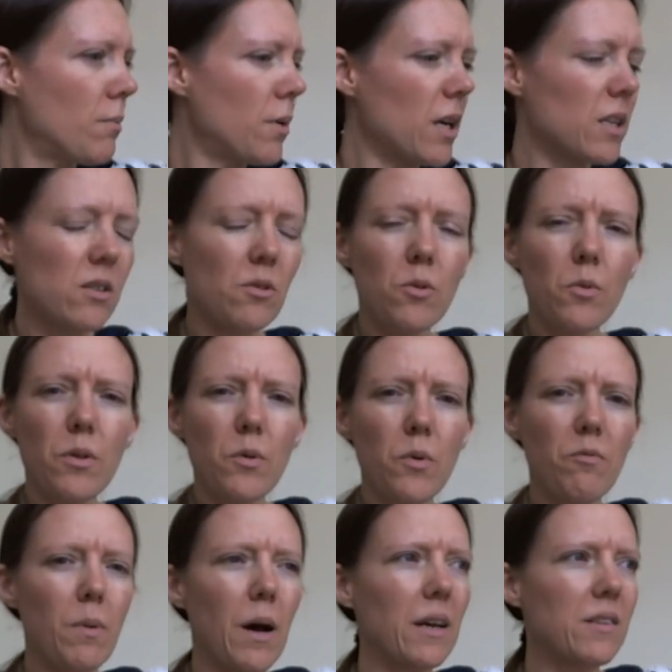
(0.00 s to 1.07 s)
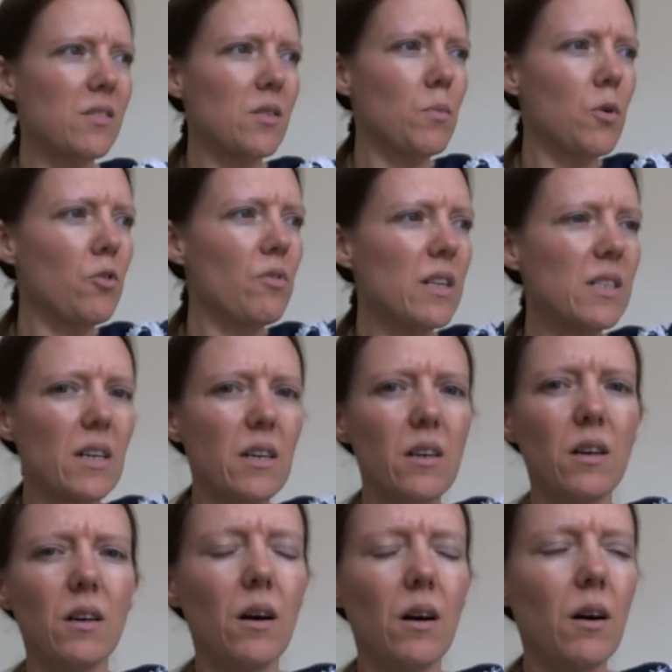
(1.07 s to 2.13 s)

but I don't know whether we've passed them already.